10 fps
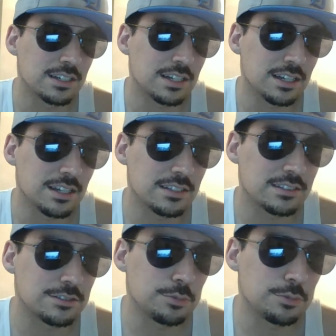
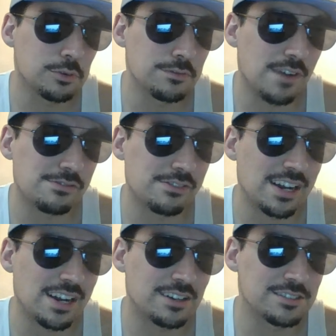2.5
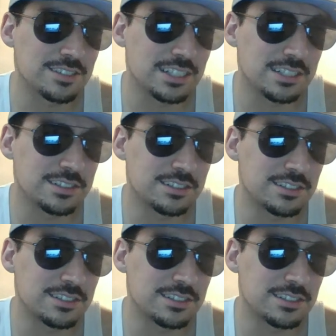rounds. The under